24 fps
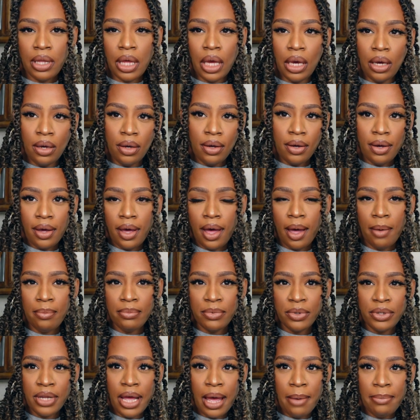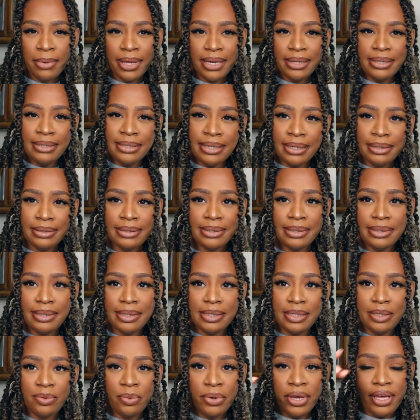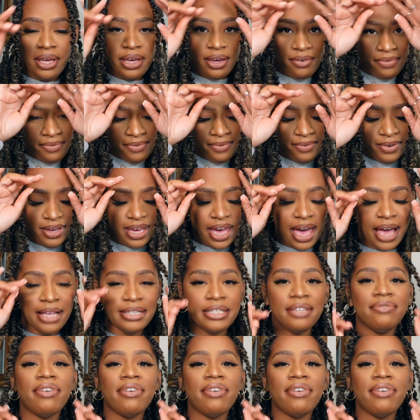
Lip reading: like I'm like tilted this way. If I